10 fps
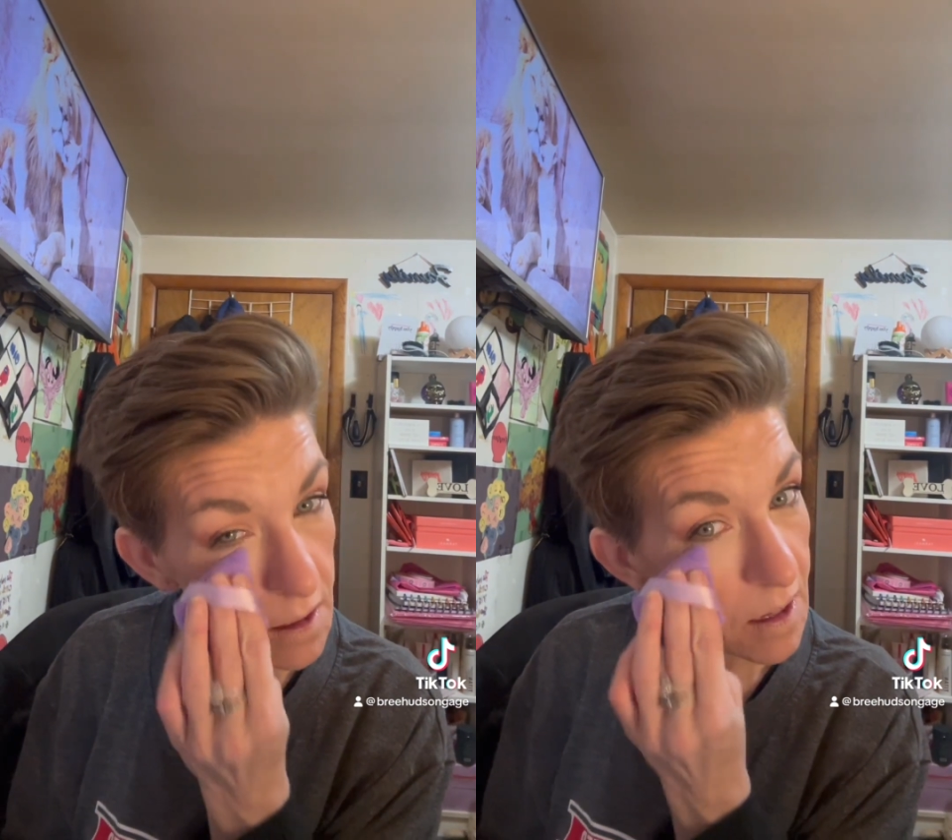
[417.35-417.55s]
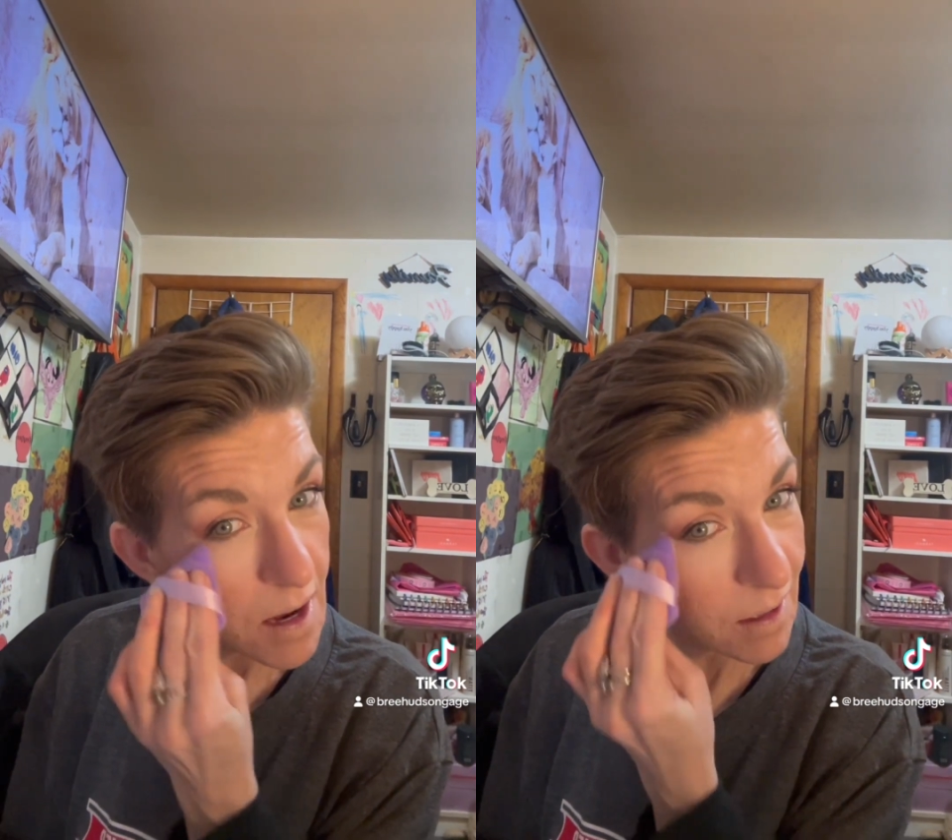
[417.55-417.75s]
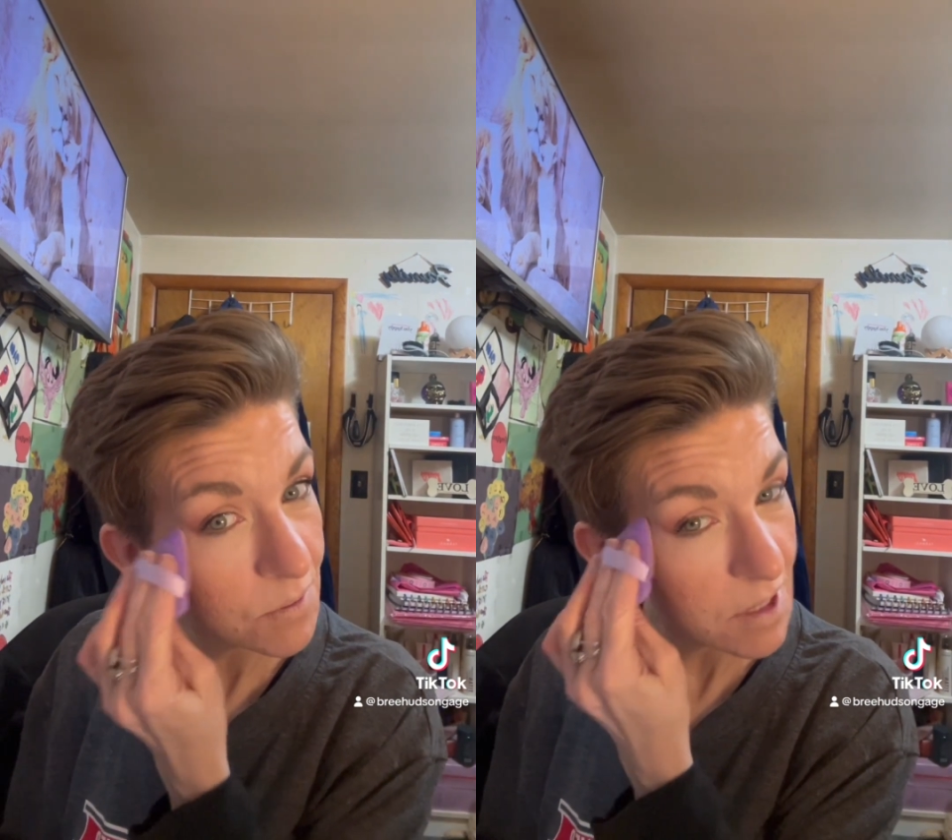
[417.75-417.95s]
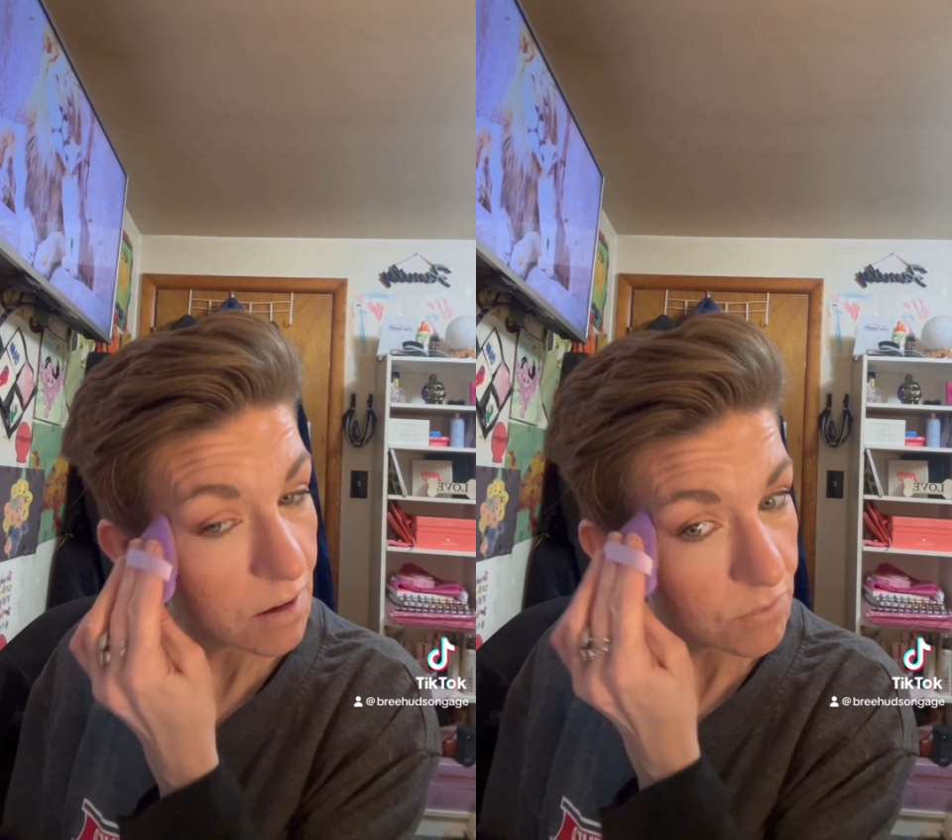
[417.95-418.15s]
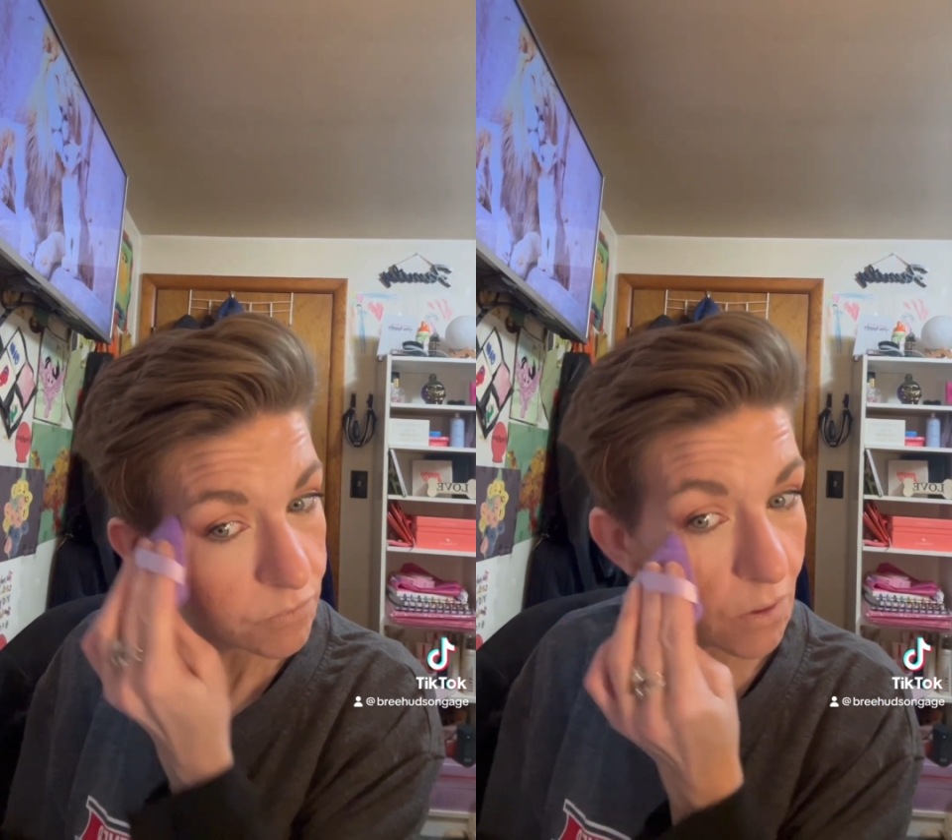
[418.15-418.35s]
And I think it was like
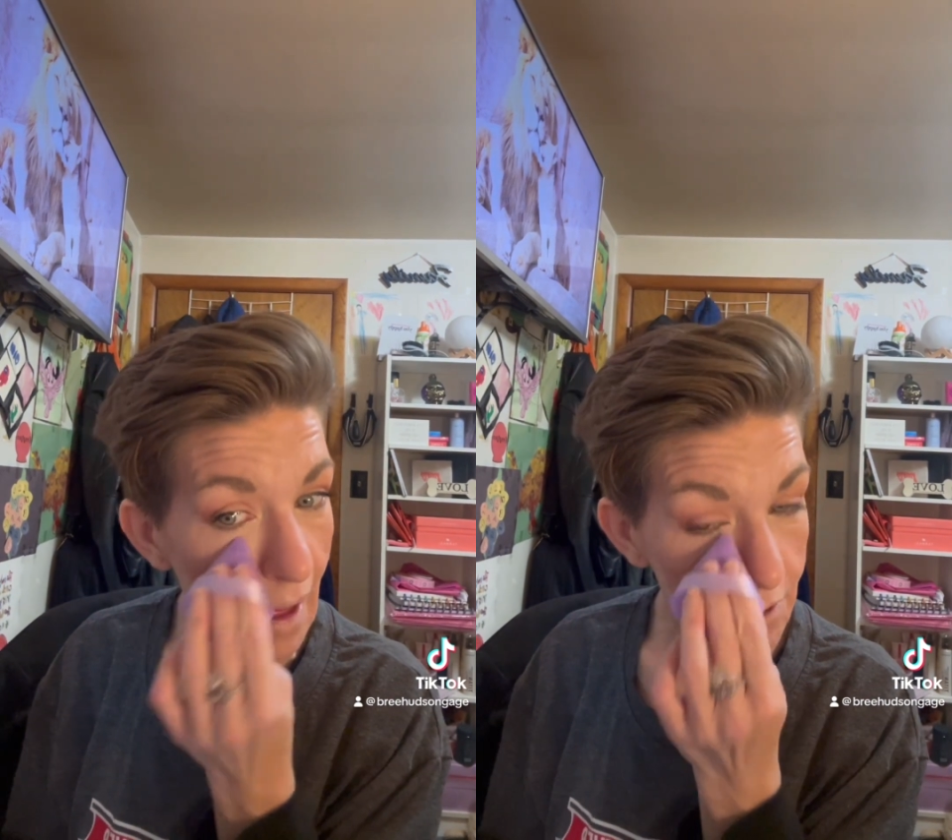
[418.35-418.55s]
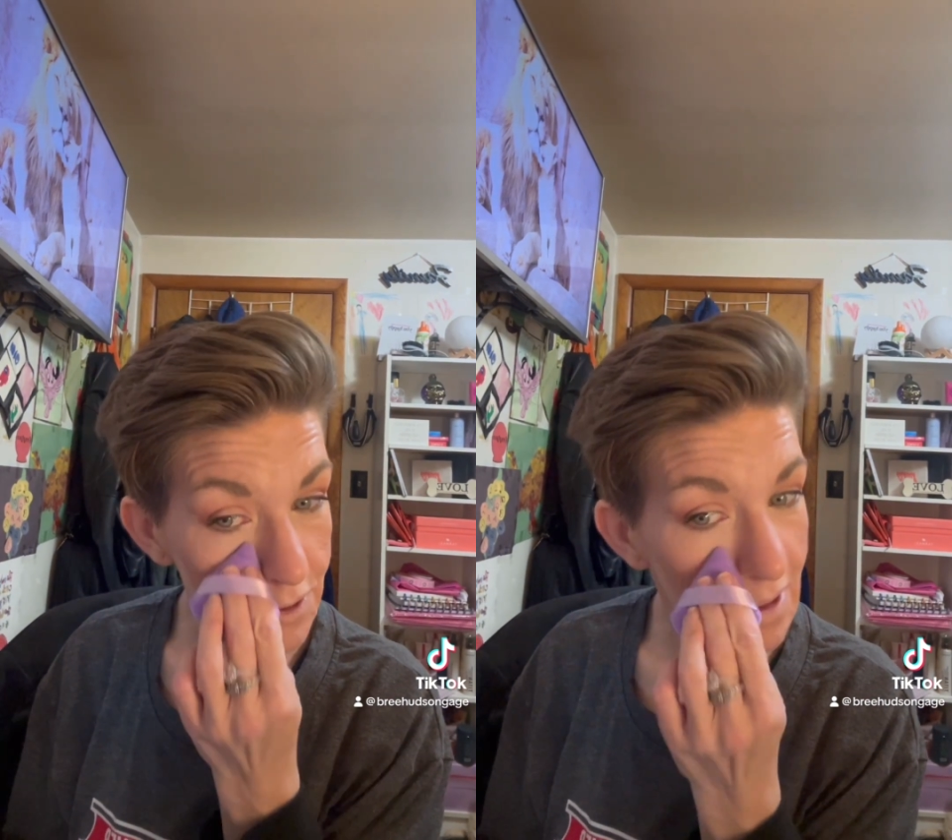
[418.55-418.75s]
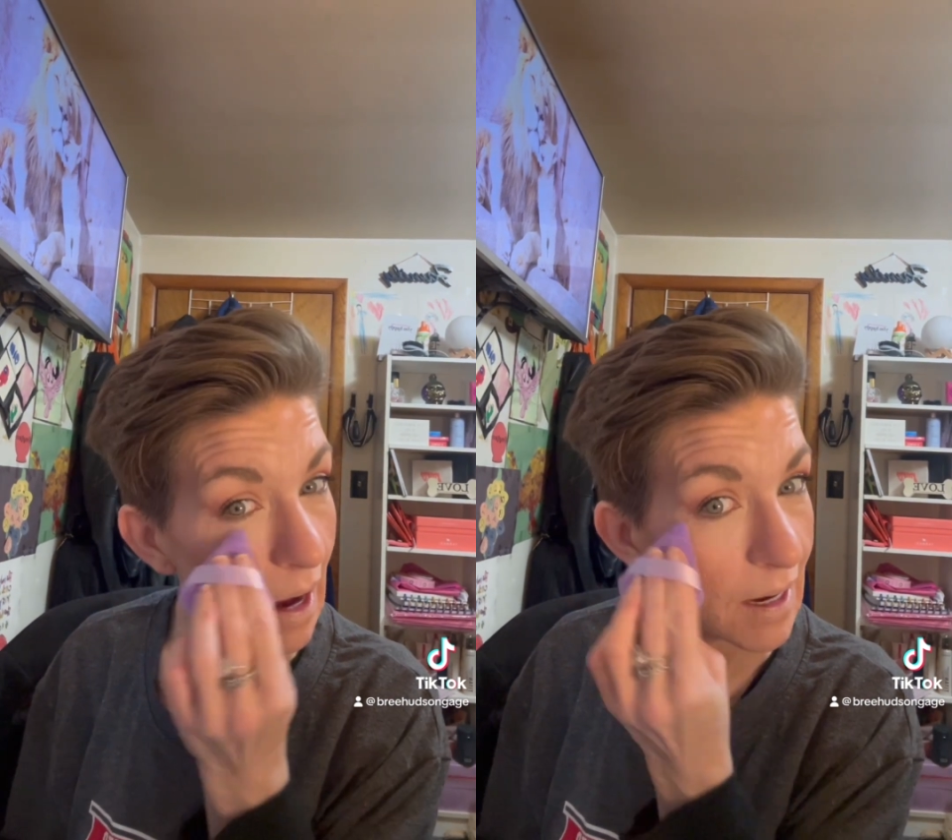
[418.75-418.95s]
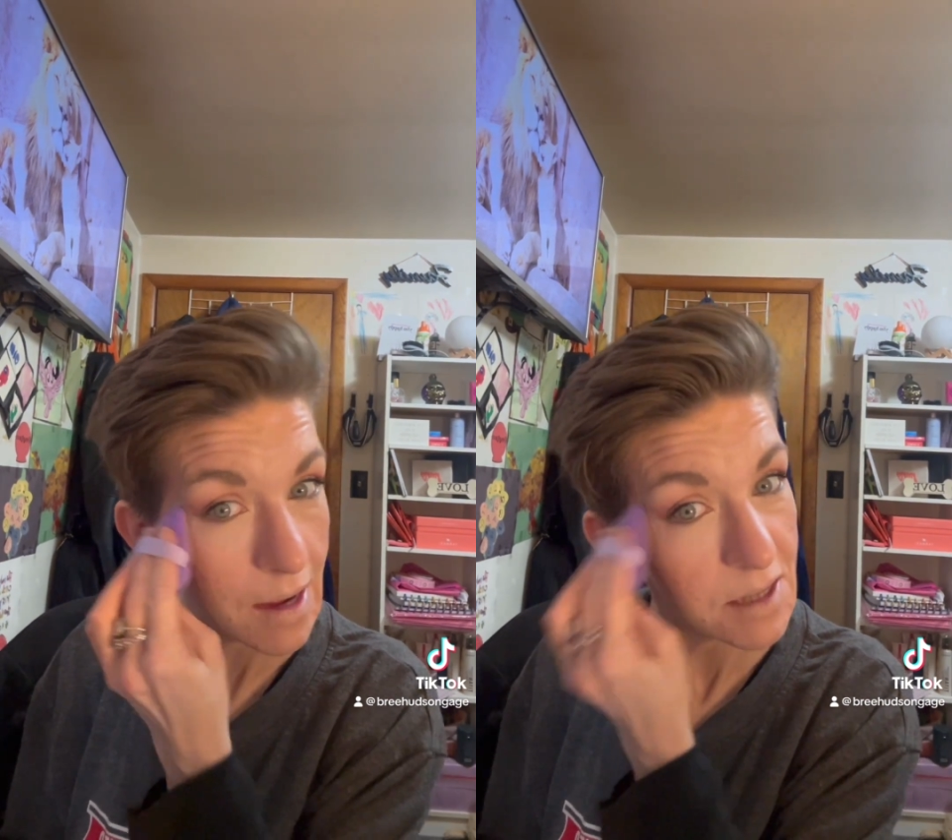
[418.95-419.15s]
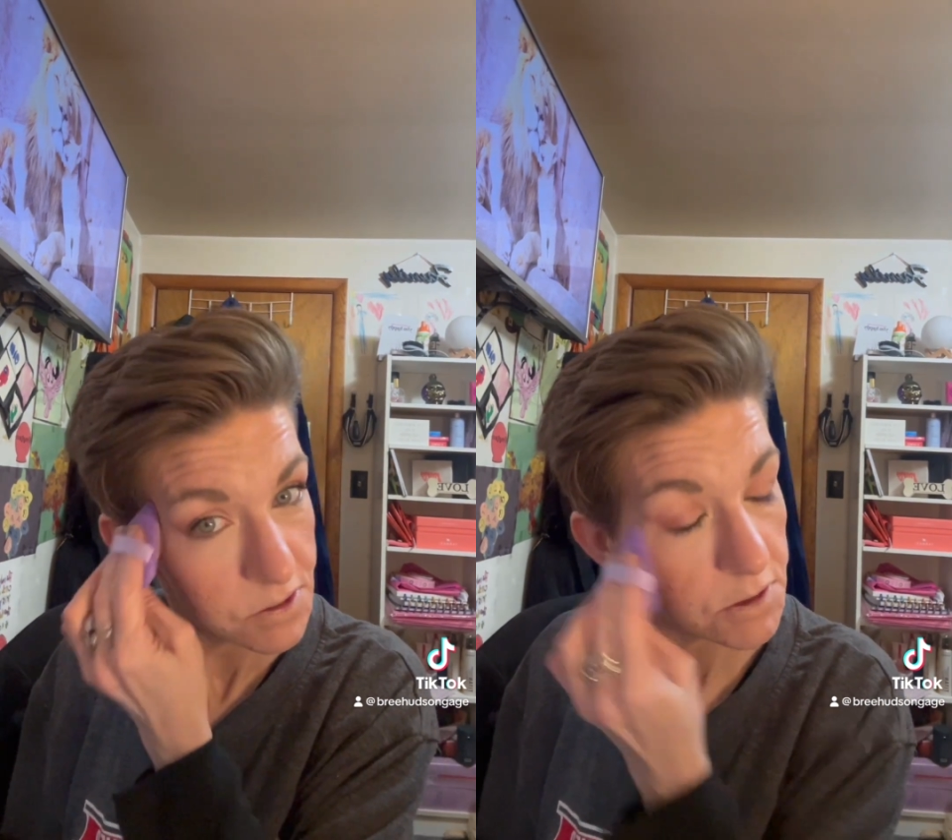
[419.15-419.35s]
$4.88
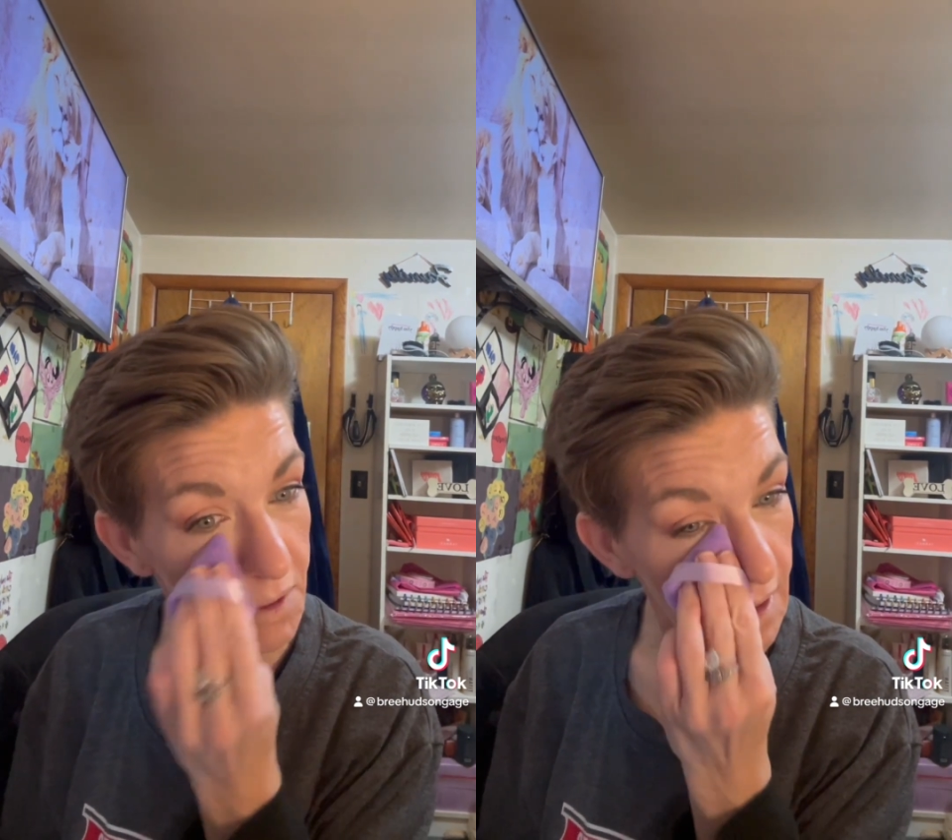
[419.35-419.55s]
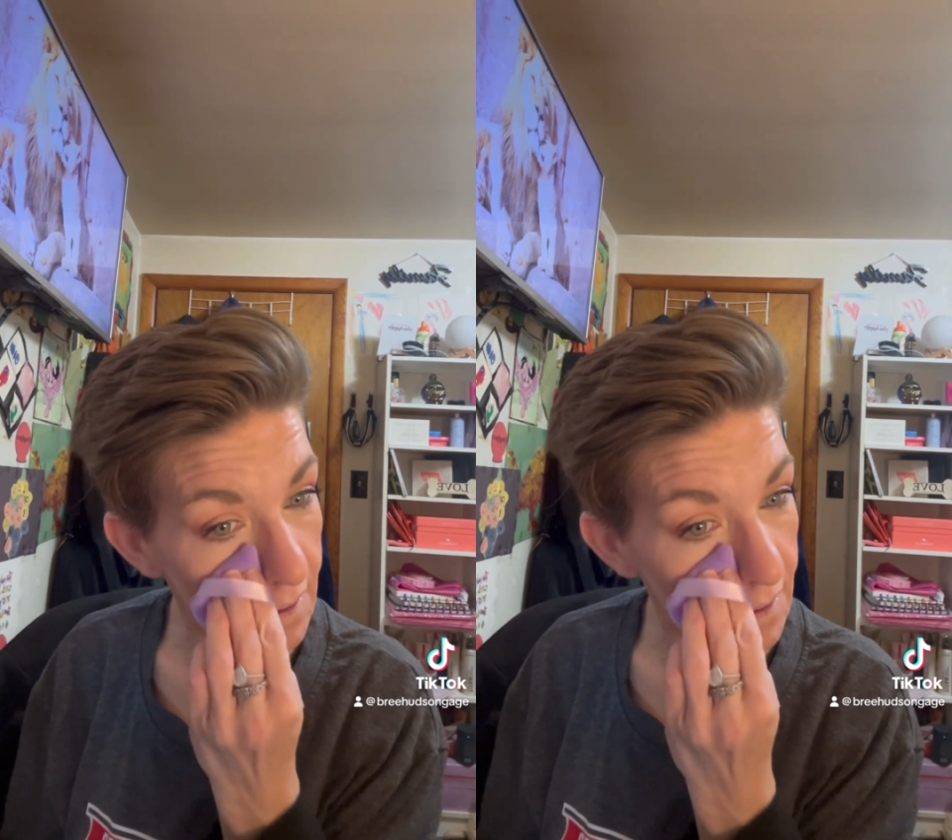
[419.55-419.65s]
or something like that.